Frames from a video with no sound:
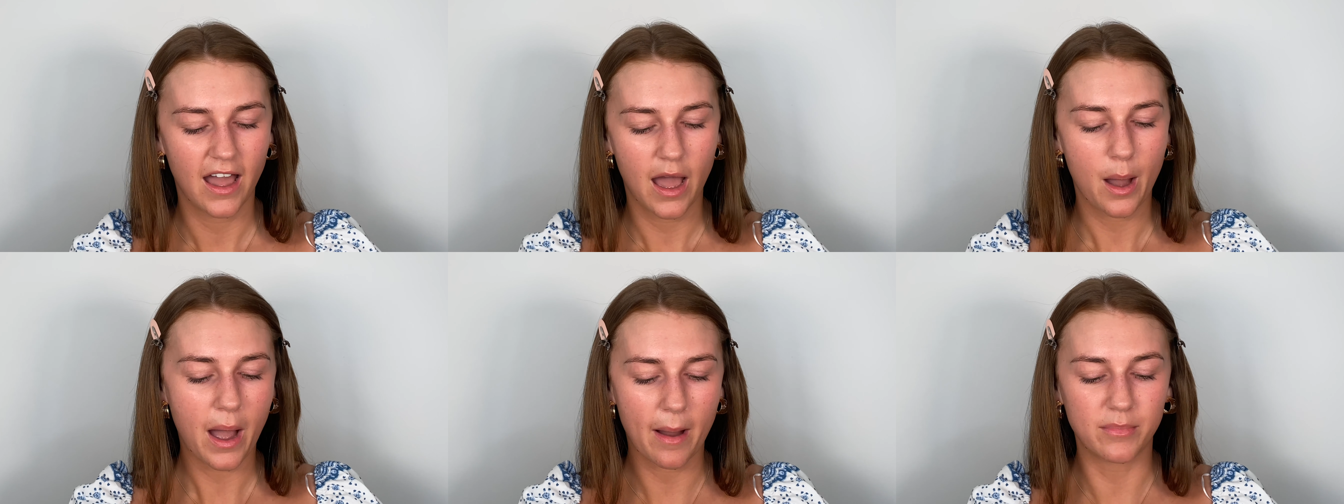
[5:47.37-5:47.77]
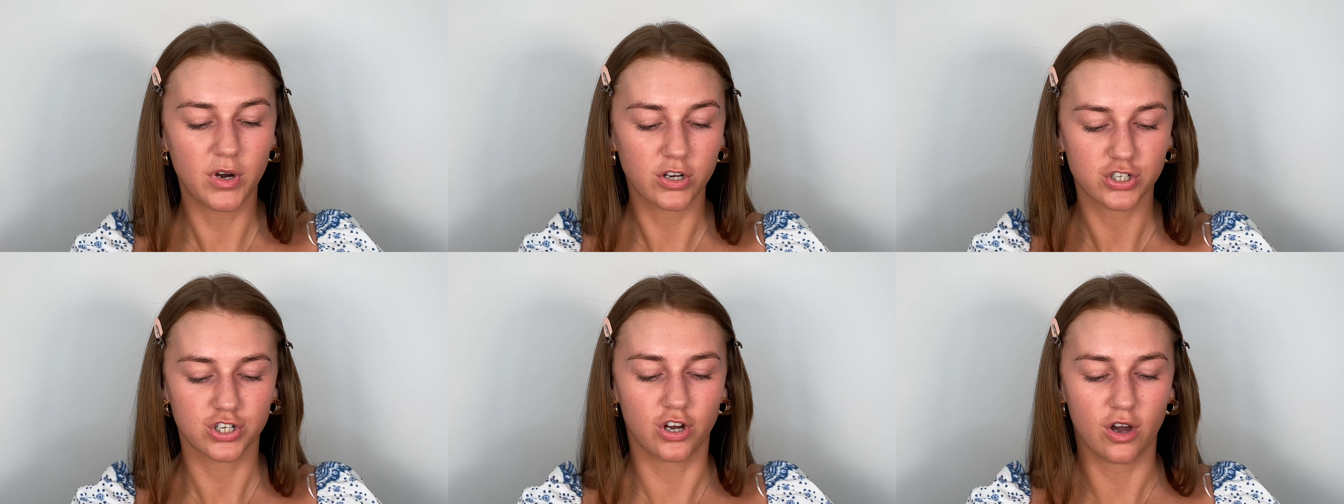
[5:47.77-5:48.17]
I'm
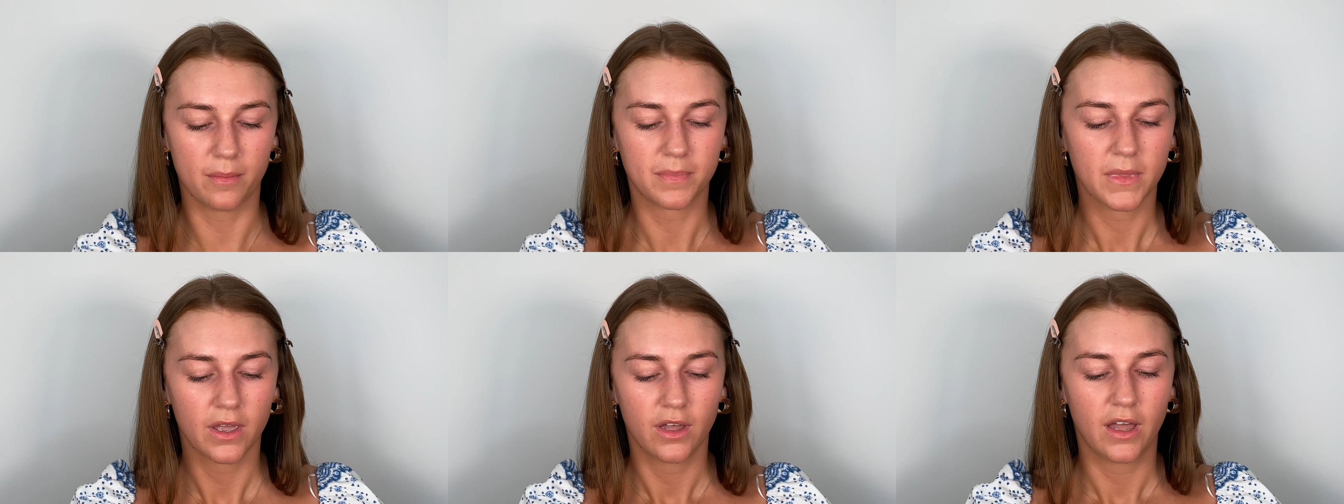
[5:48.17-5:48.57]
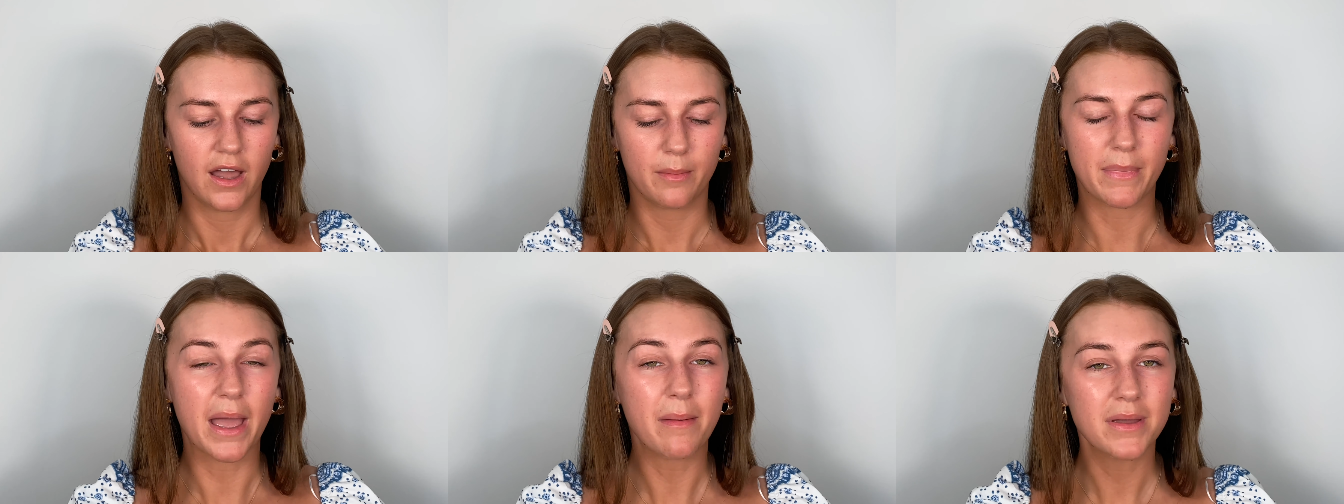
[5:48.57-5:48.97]
not sure.
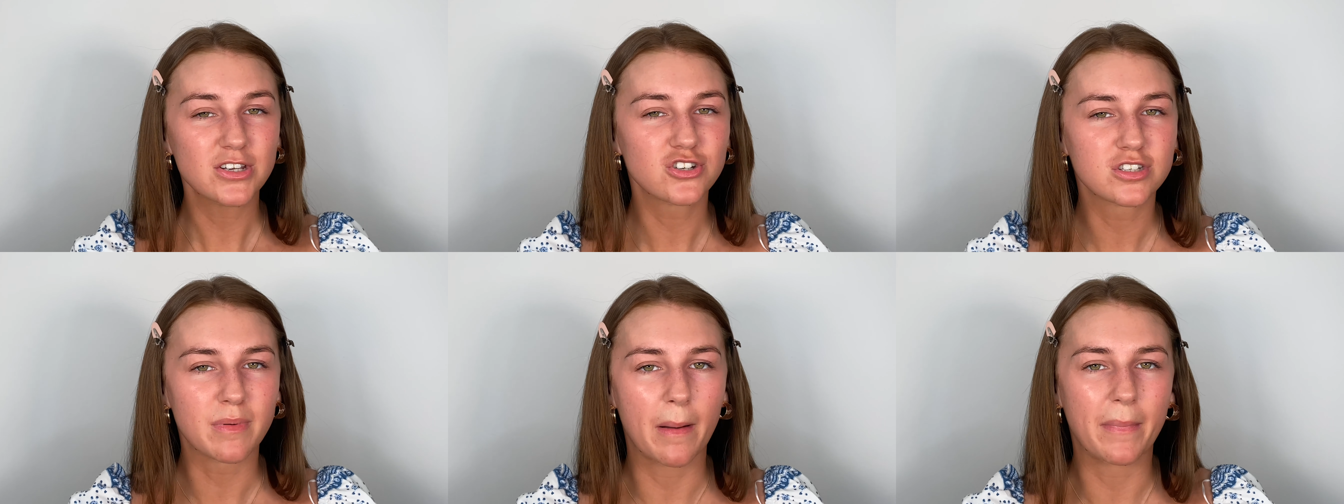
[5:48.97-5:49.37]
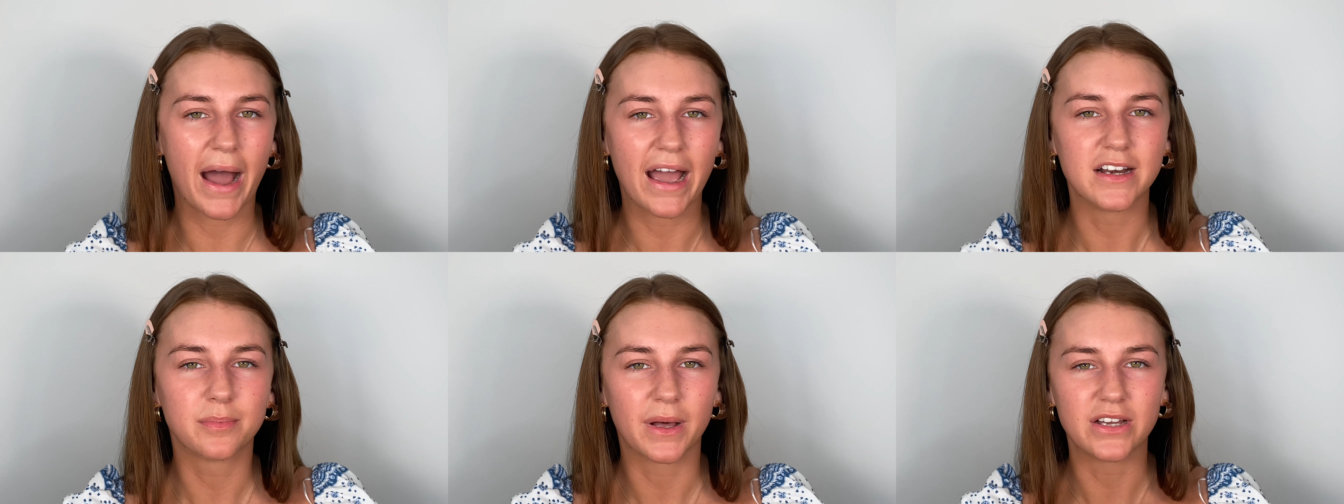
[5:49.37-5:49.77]
Maybe it's just my
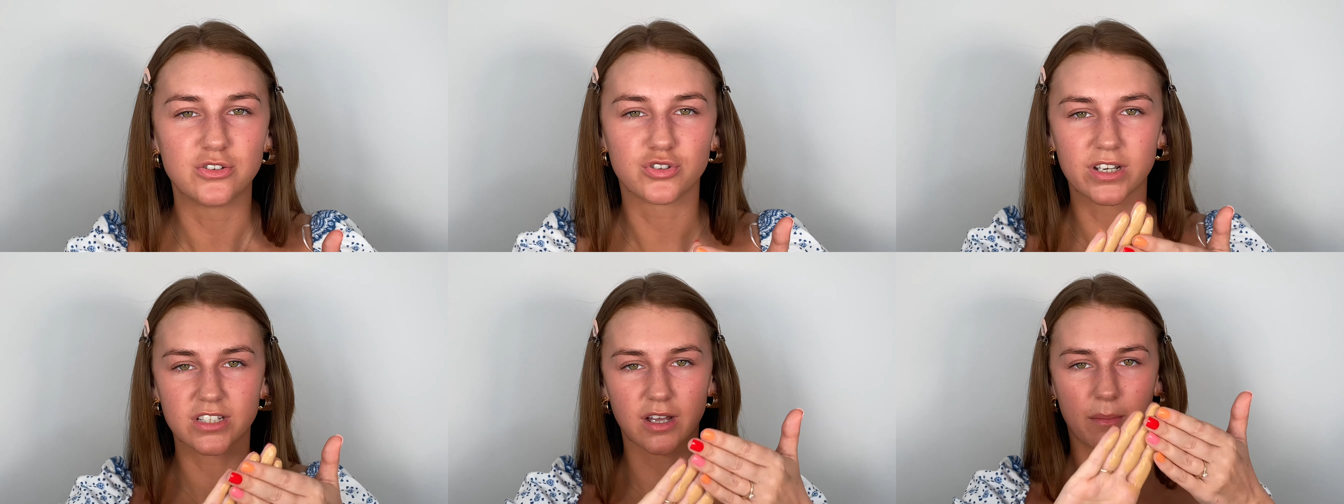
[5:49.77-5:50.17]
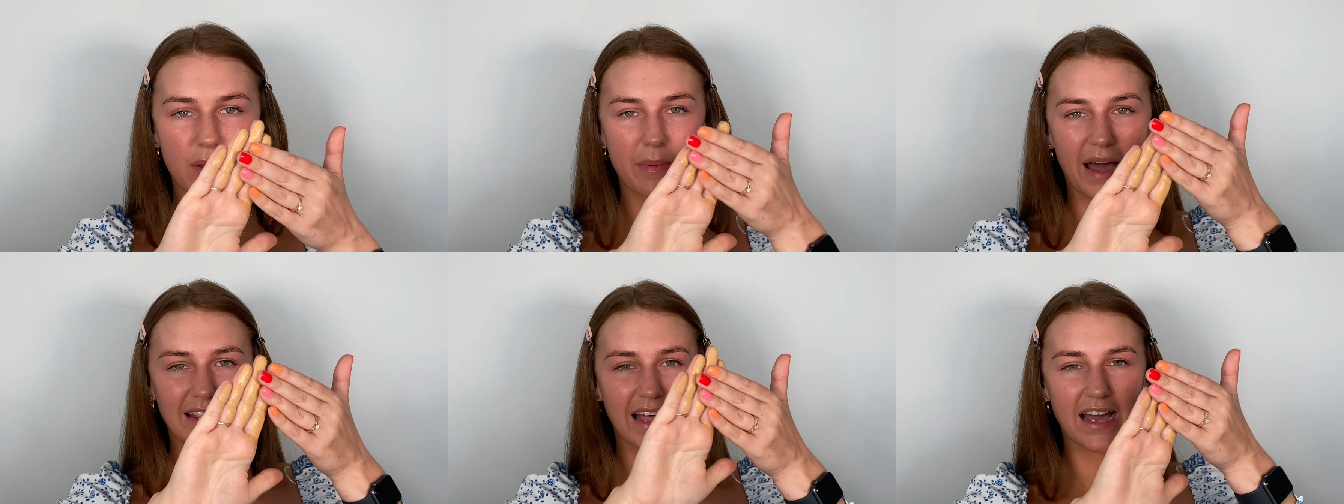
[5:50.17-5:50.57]
mind playing tricks on me,
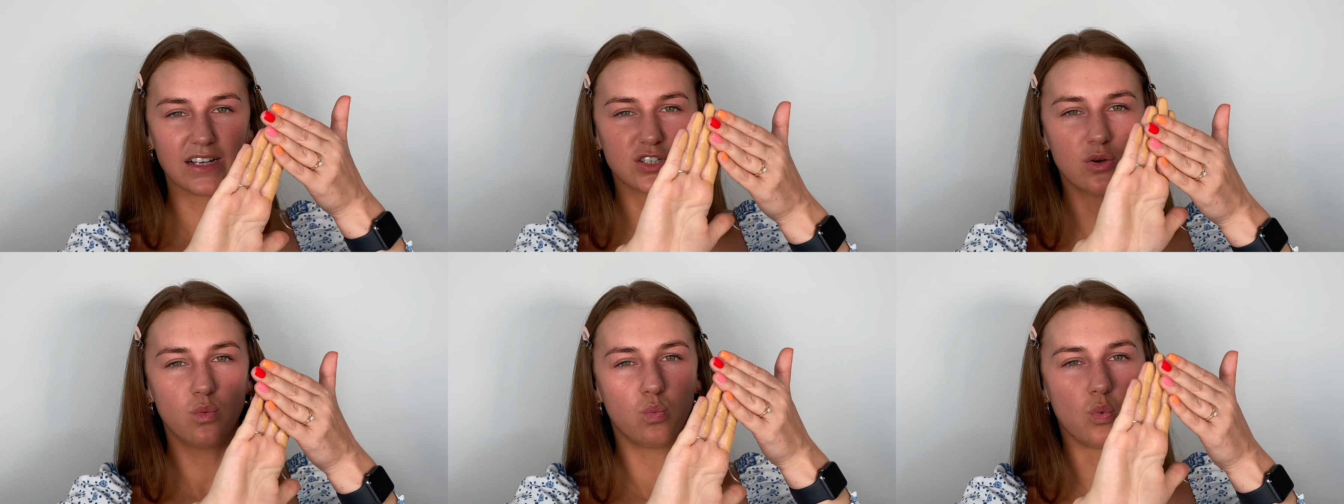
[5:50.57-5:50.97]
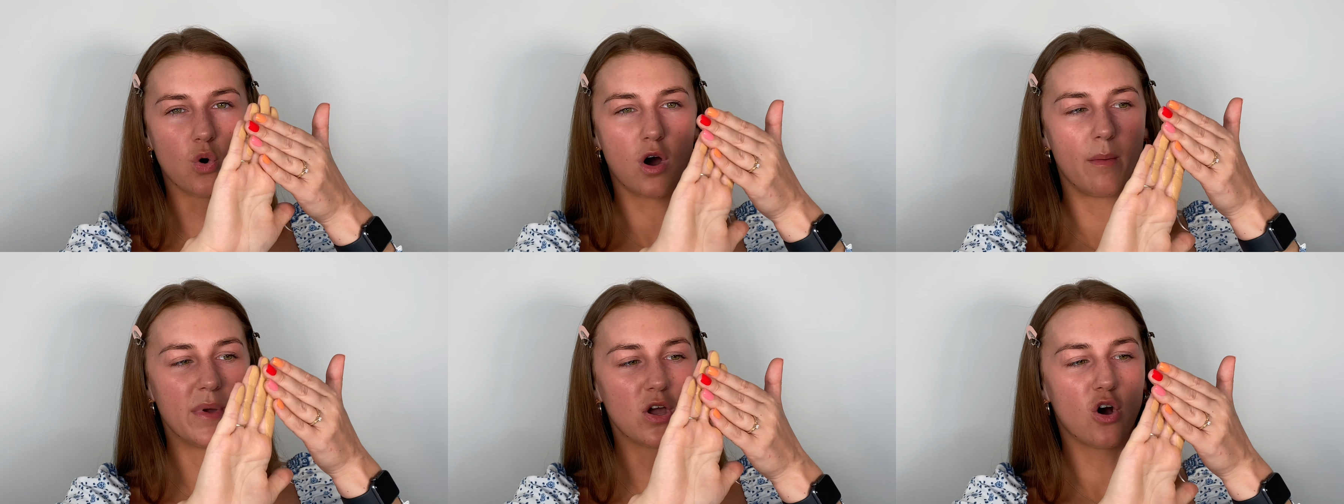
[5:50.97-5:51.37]
but I like to
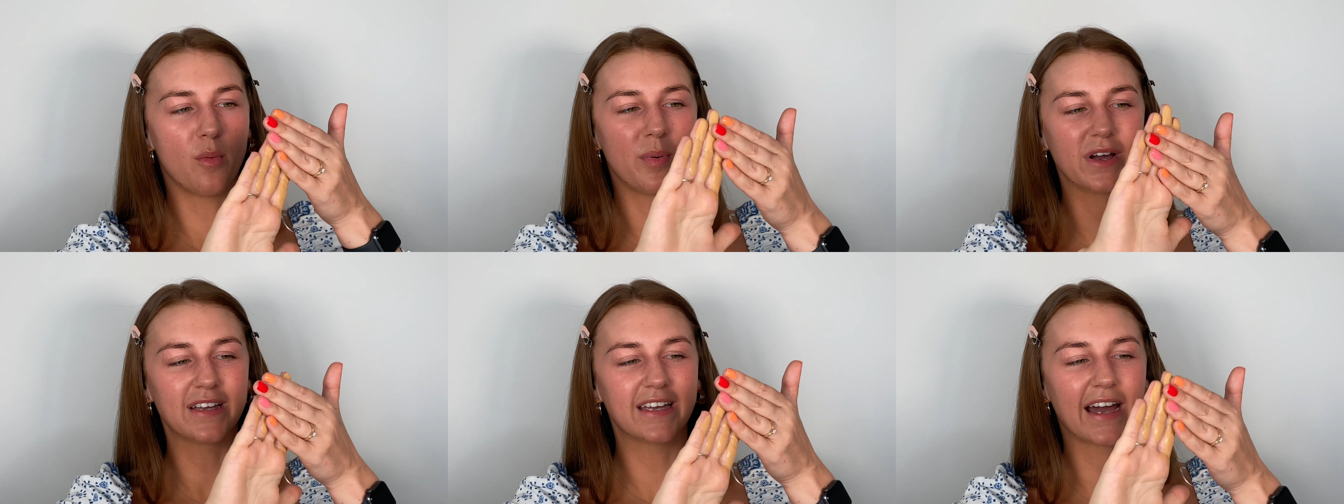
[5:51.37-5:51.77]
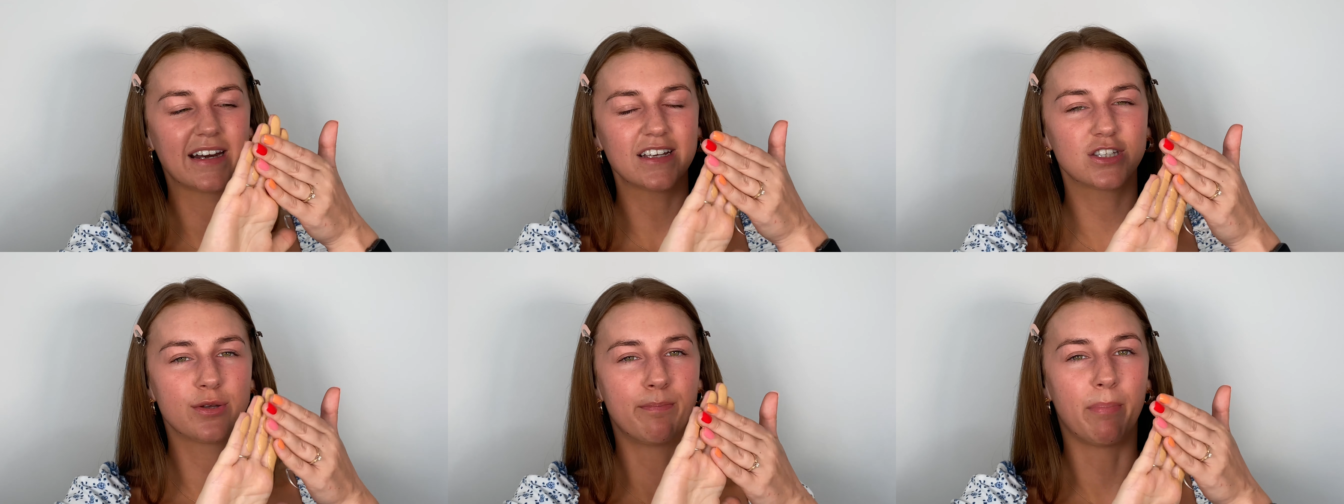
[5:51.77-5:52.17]
warm it up and get
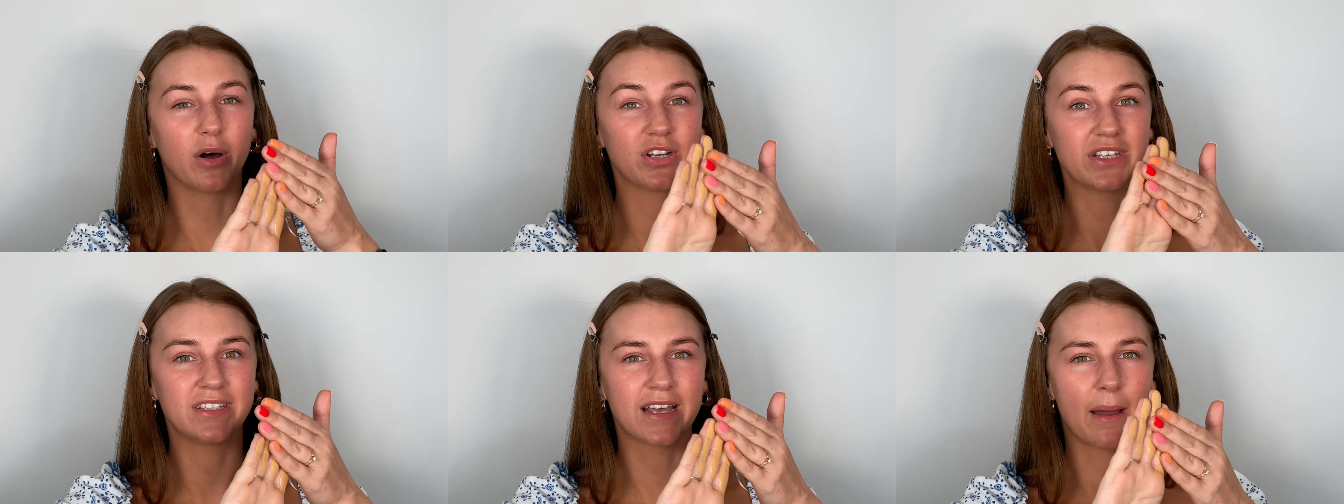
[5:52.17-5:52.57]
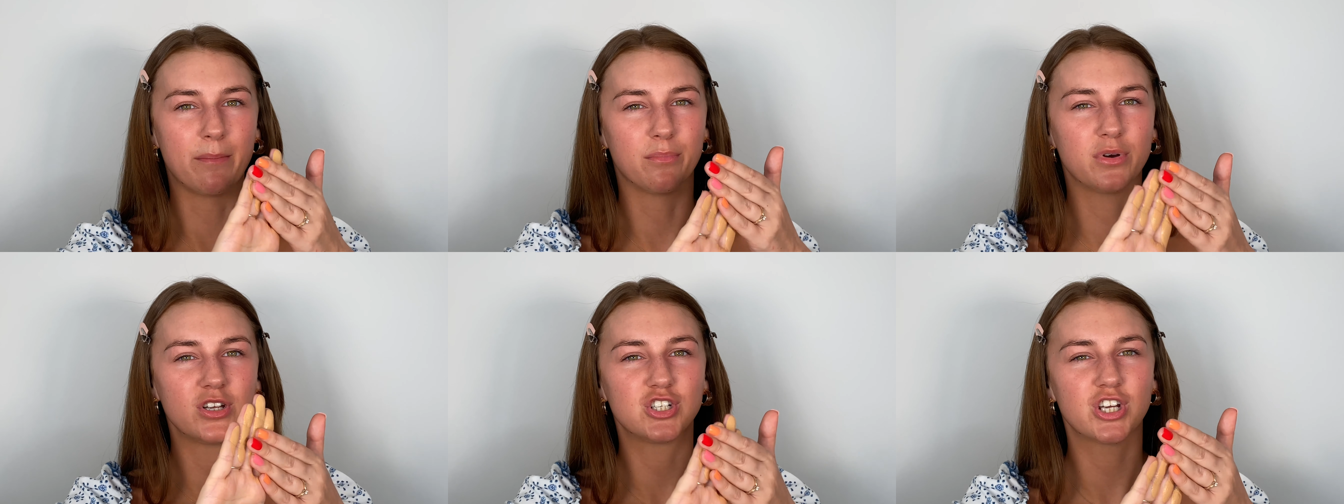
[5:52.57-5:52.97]
it to body
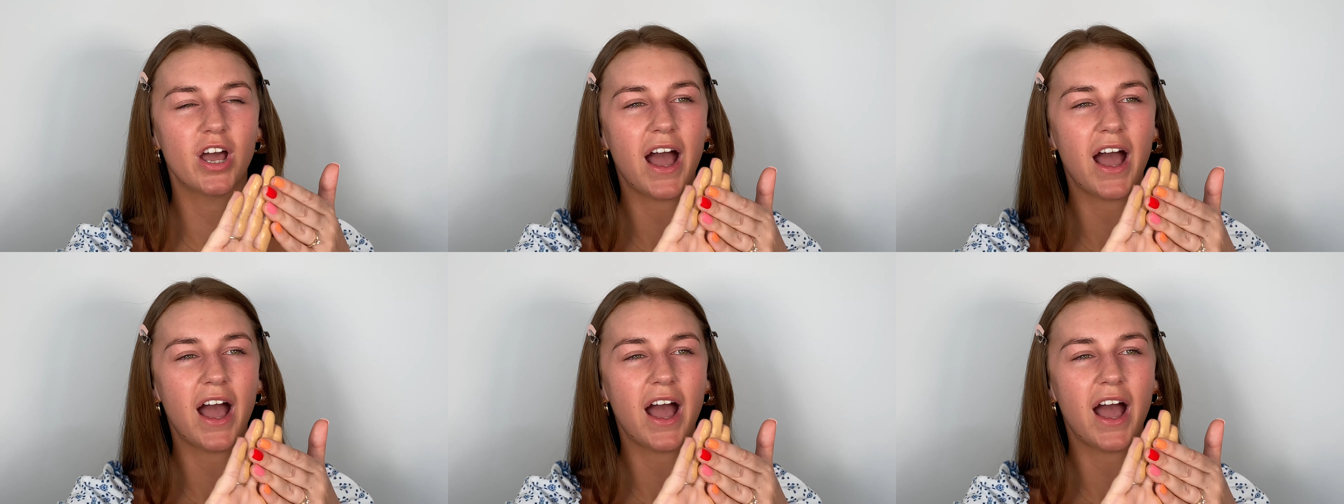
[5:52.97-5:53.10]
temperature.